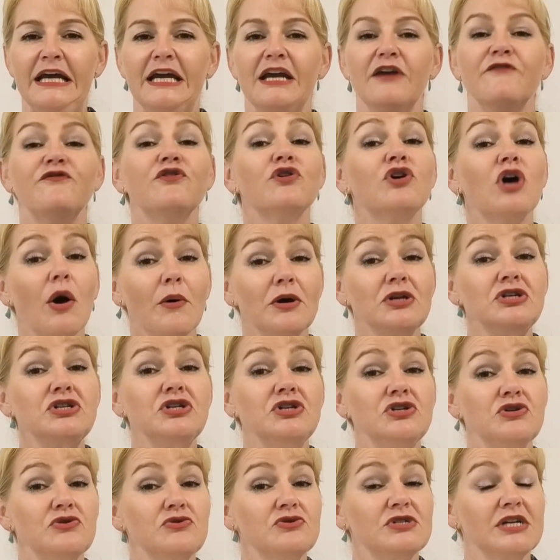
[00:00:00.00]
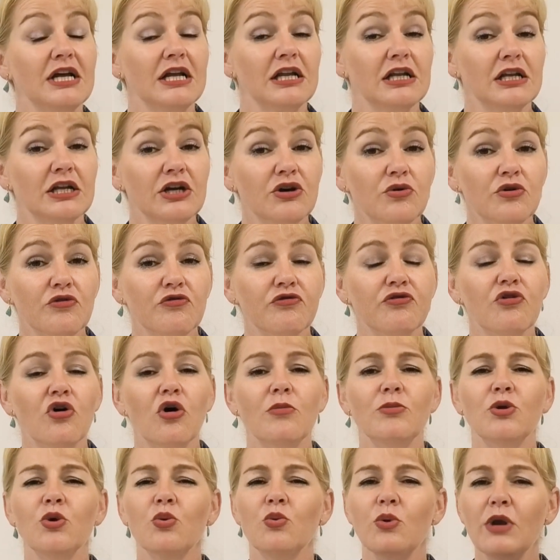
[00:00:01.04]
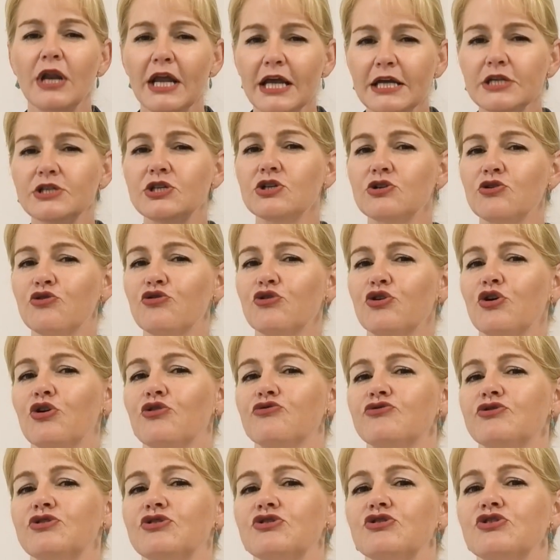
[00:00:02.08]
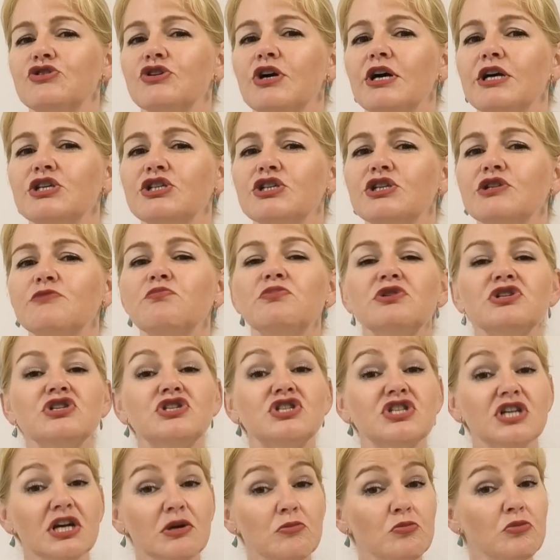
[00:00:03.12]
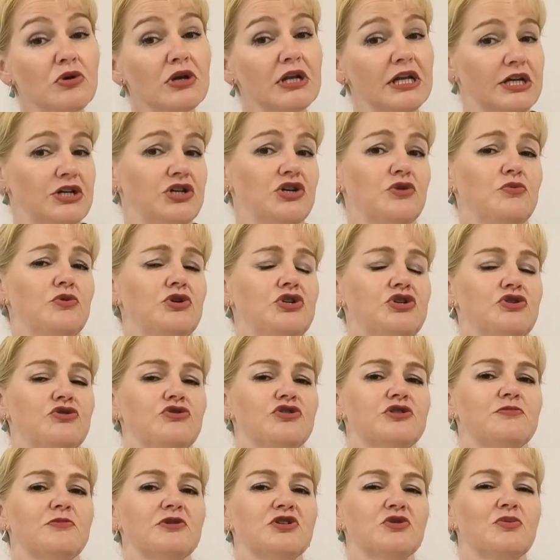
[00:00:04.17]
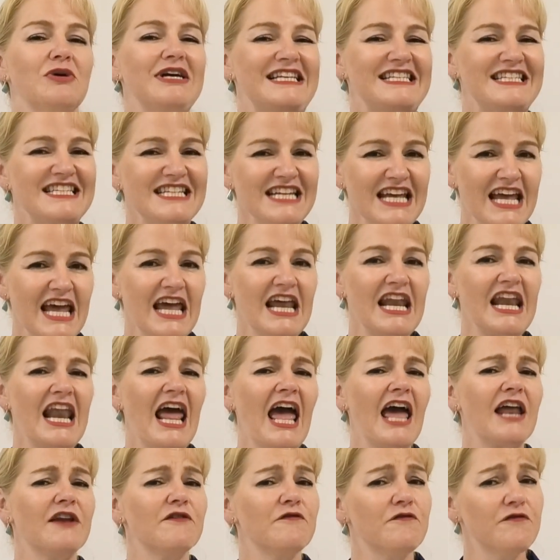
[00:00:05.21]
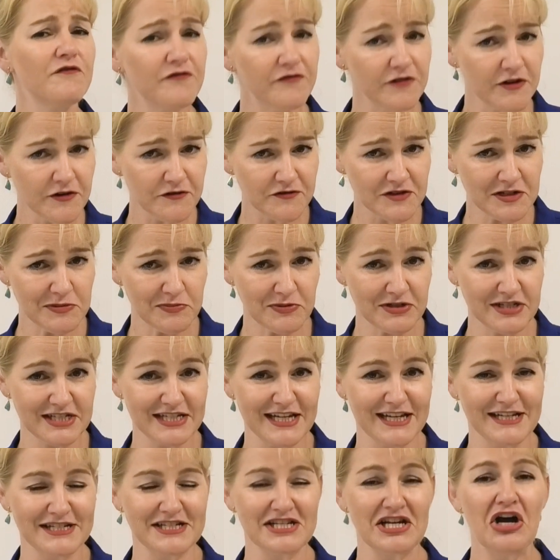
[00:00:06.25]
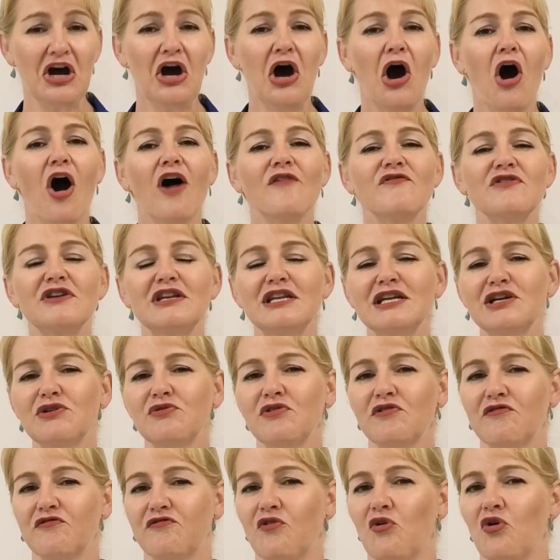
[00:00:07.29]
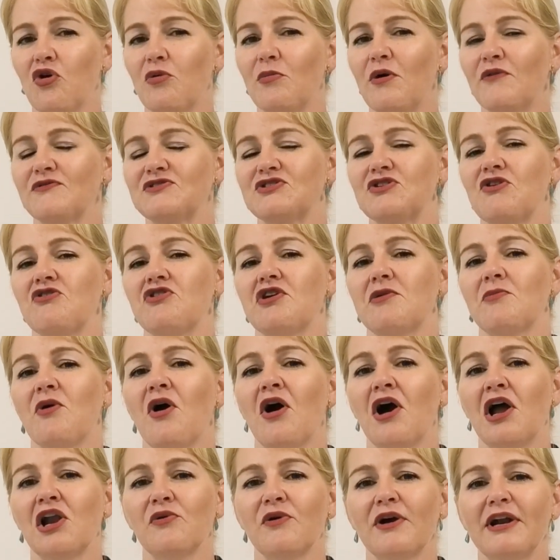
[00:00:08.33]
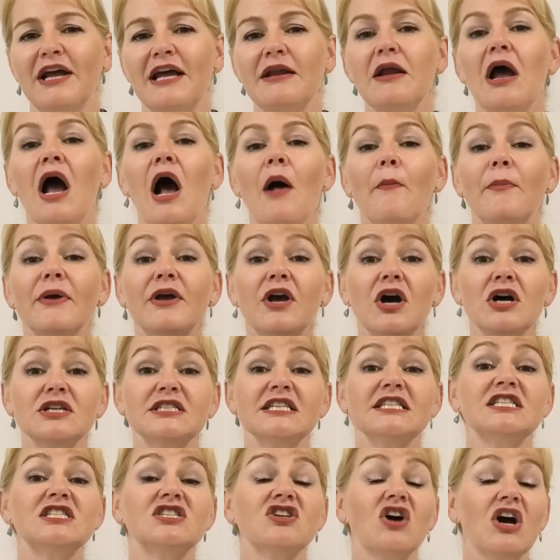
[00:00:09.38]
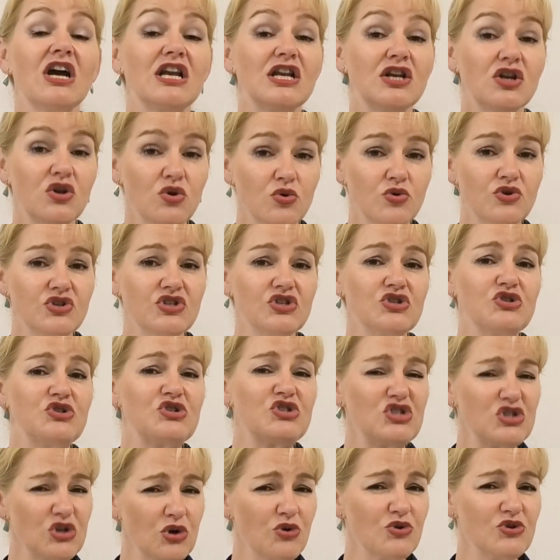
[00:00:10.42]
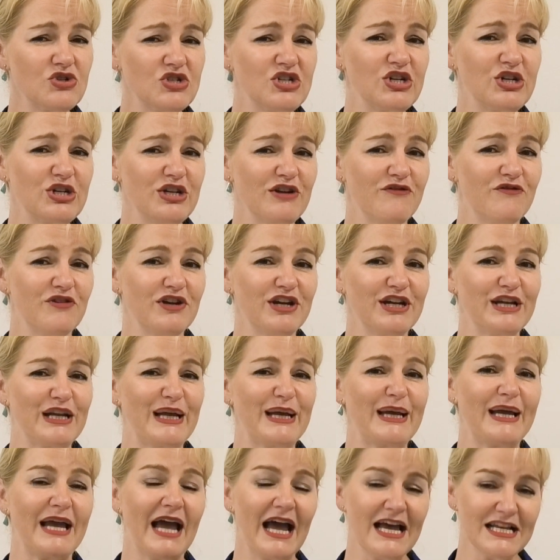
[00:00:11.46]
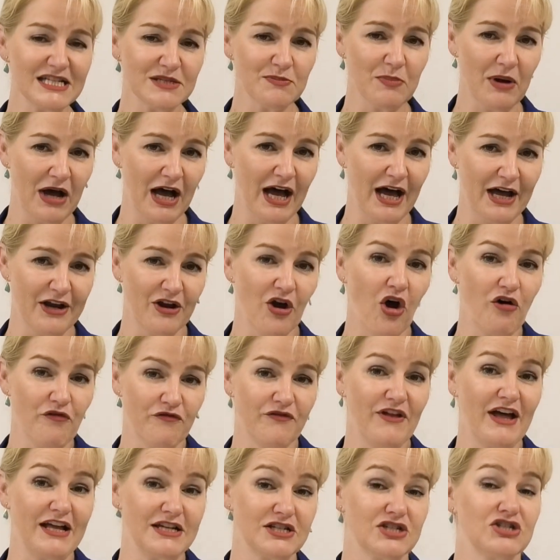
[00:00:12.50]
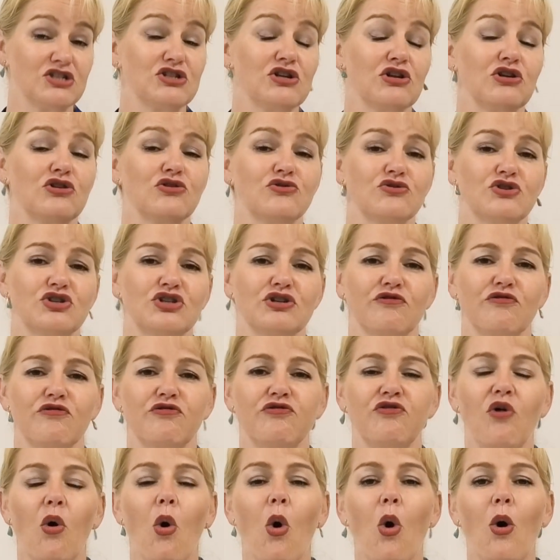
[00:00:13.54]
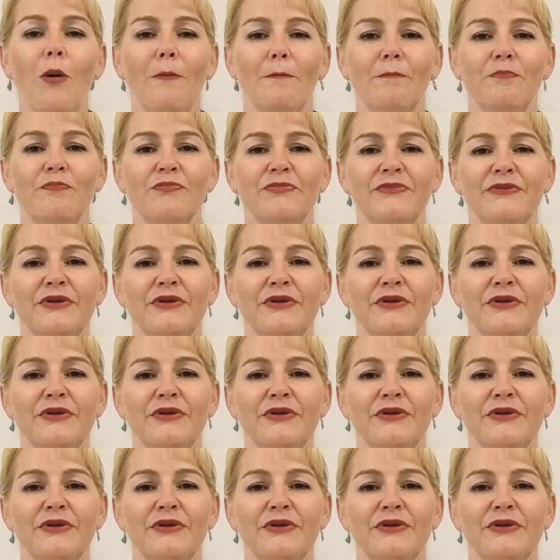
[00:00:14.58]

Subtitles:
If you're going to use a liquid form, you'll need to know the concentration, but generally you would use between 10 and 50% of a liquid form of sodium hyaluronic because it's diluted so significantly as part of that solution form.